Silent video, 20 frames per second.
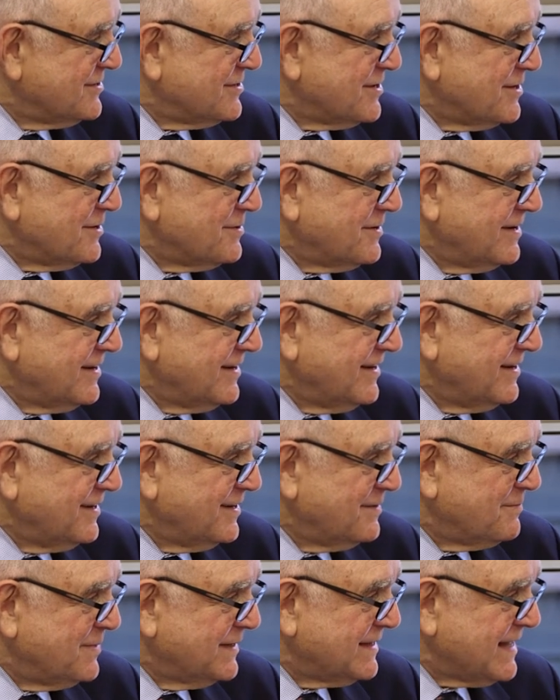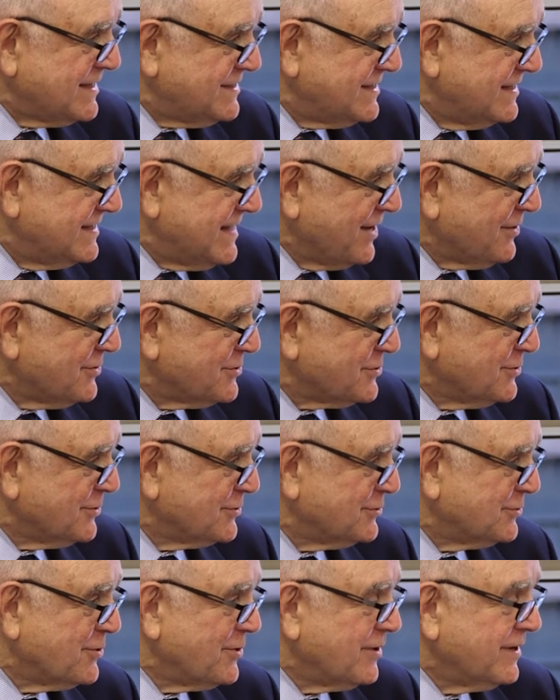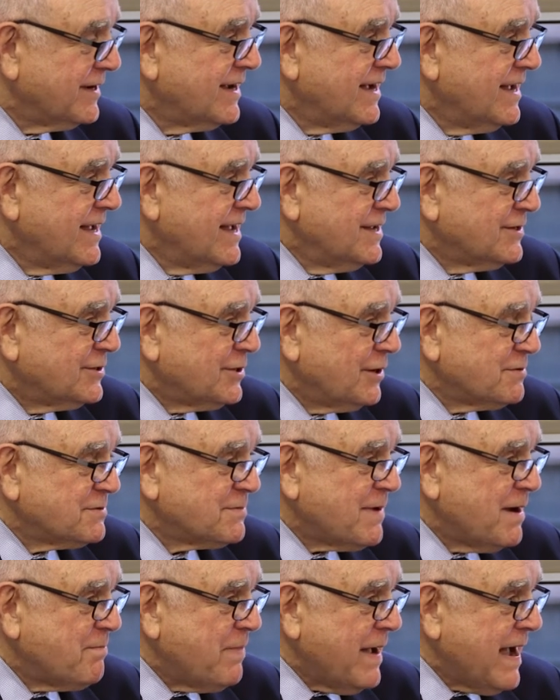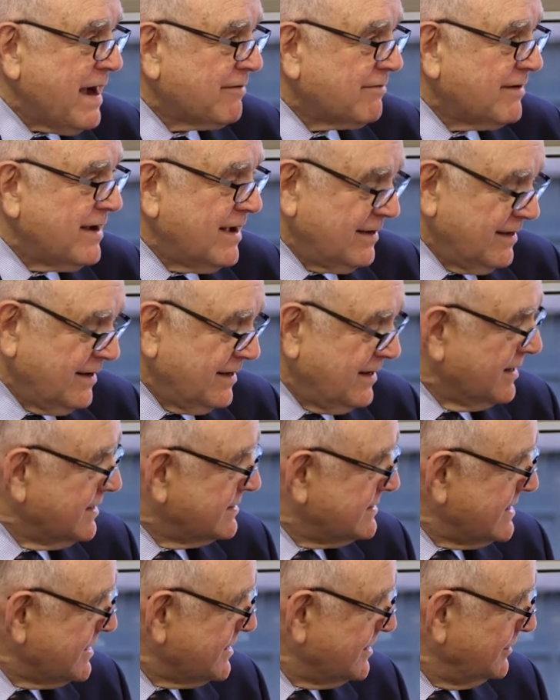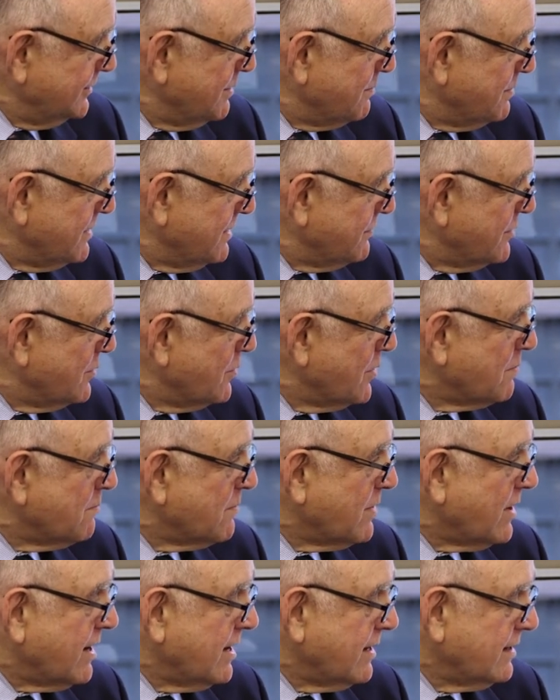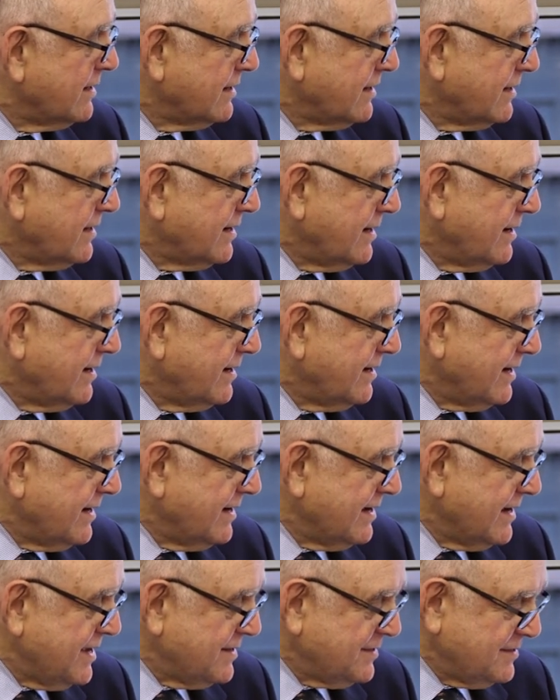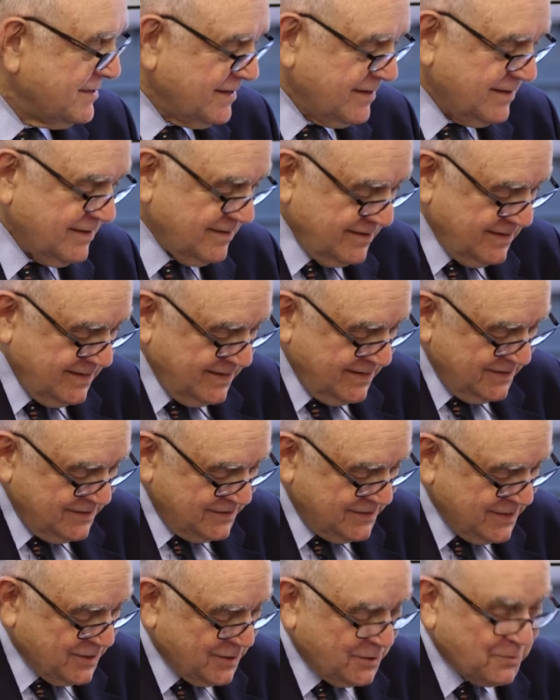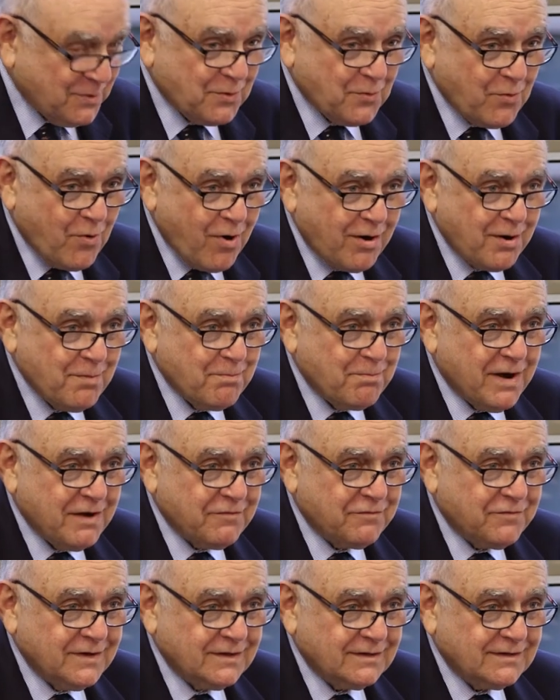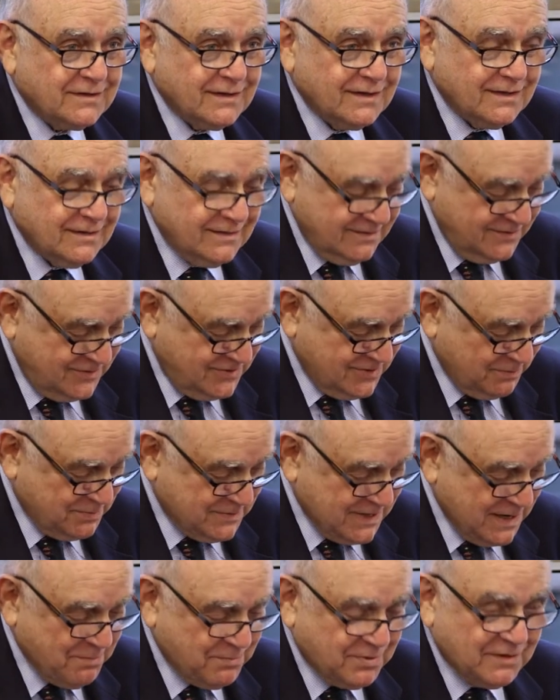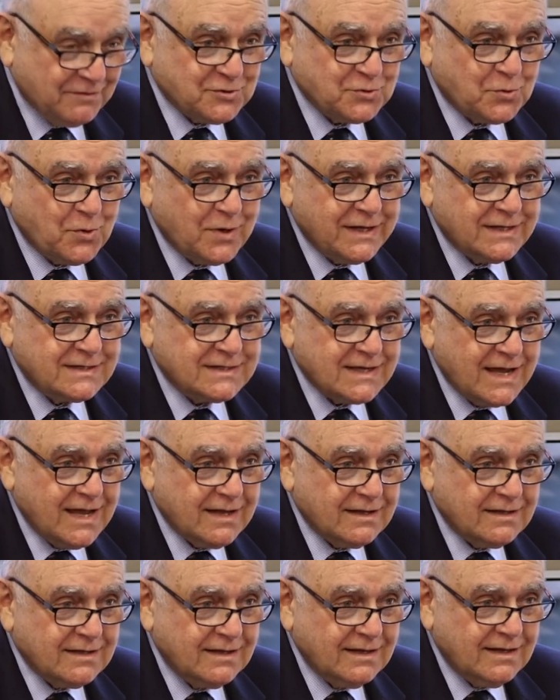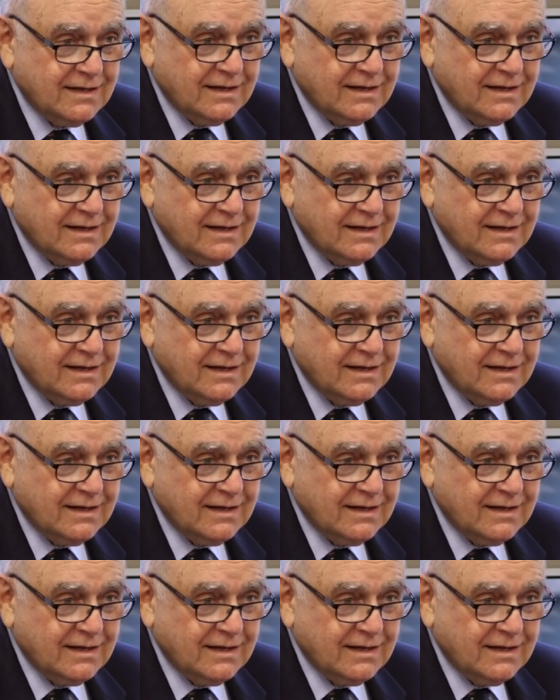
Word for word: so, uh, but that's the dental school story. Turning my back at it, I'm going to take the liberty, if you wouldn't mind. I, uh, I had uh, dinner with Warren Buffett in September of 2010,